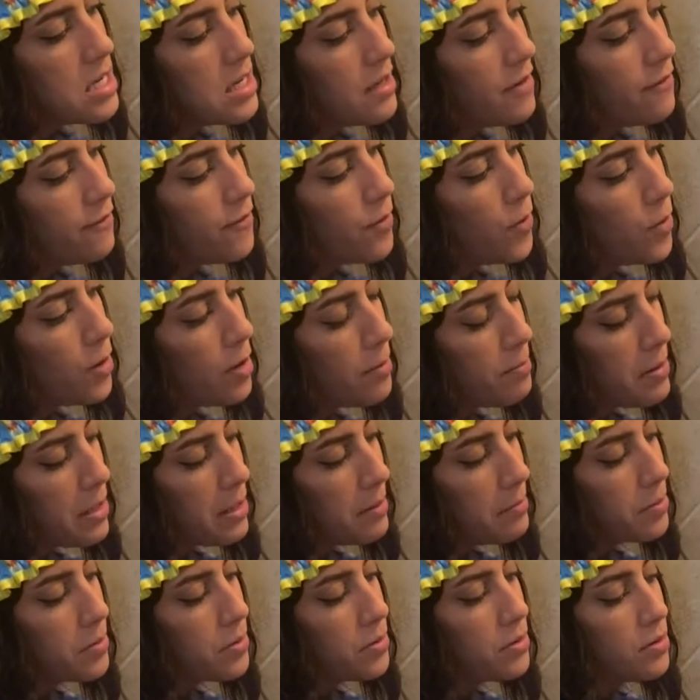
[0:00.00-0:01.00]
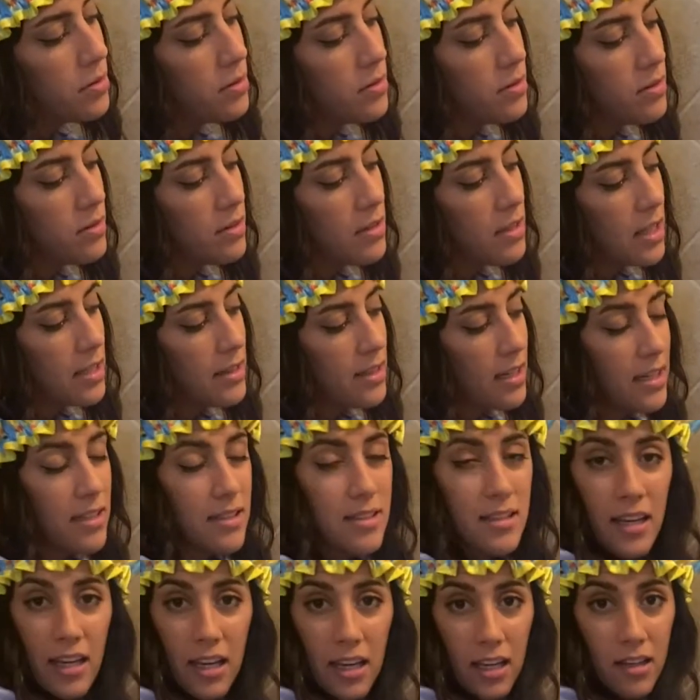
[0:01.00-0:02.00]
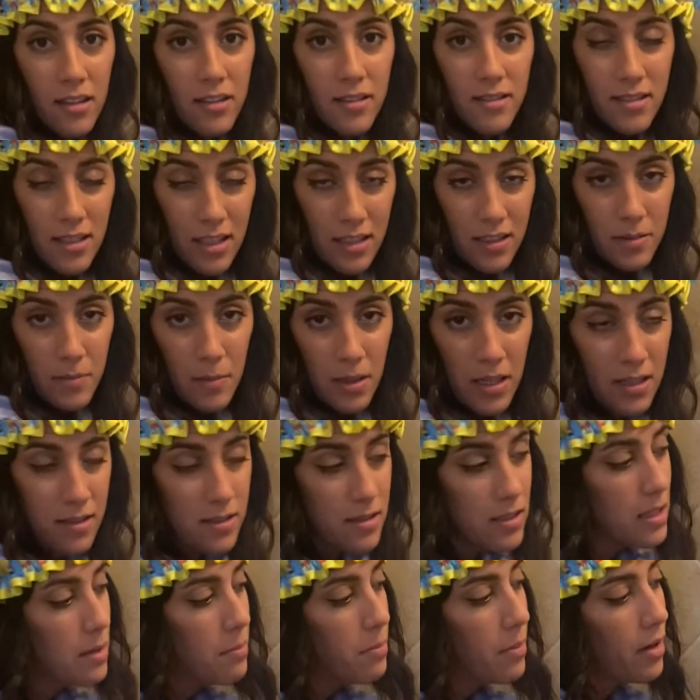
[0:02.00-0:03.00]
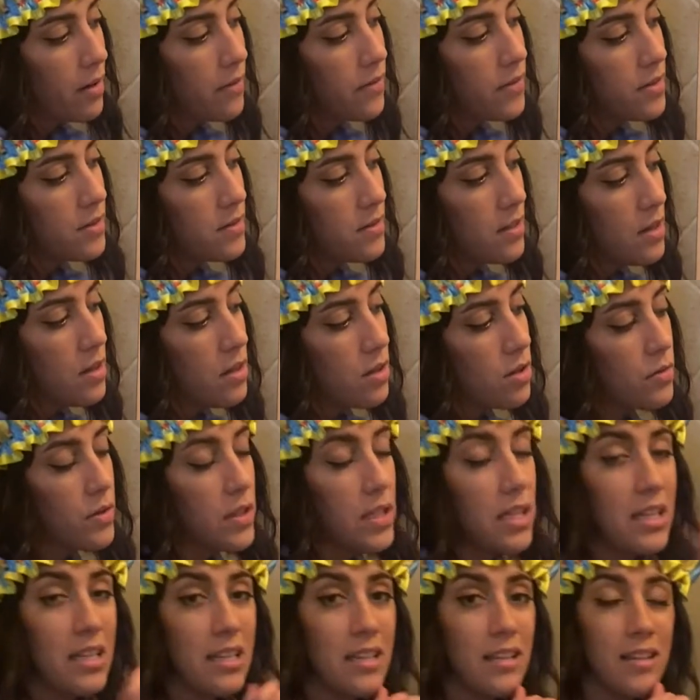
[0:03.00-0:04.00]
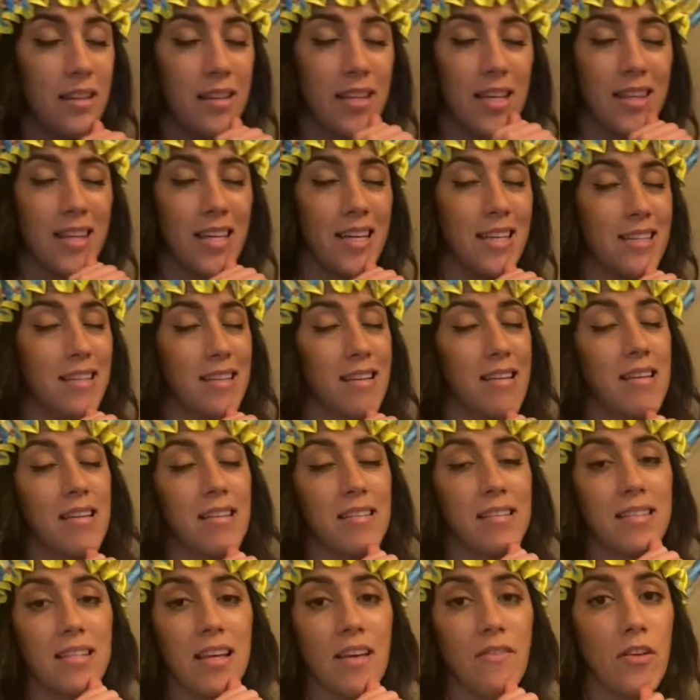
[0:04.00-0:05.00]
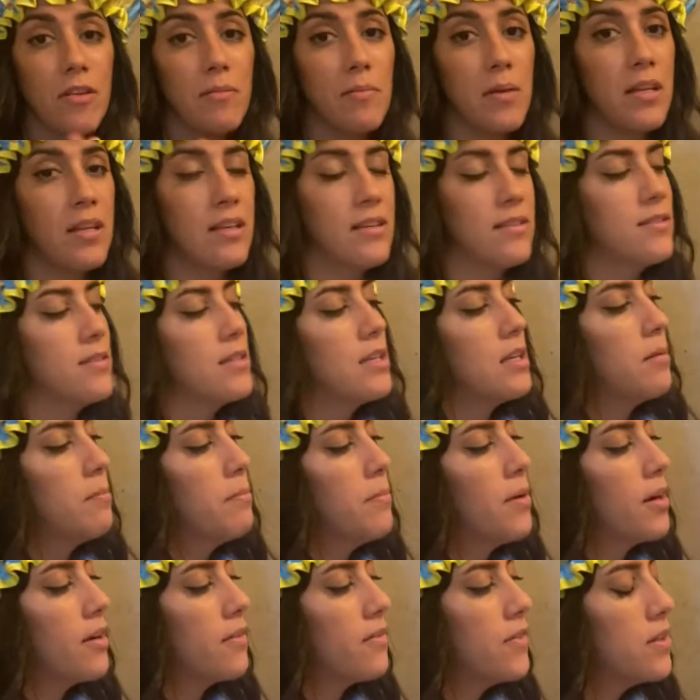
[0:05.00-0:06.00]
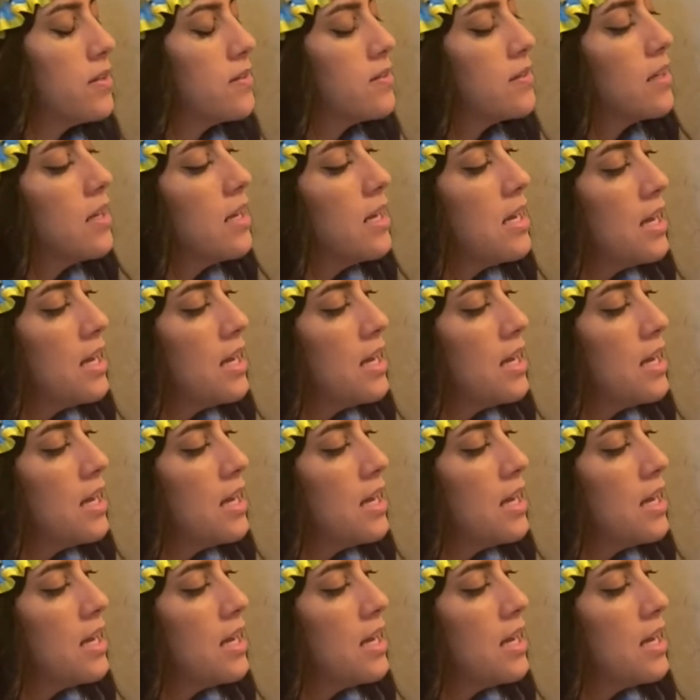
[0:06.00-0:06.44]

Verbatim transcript: four people that they take six minutes to eat breakfast, and three that they take seven minutes to eat breakfast.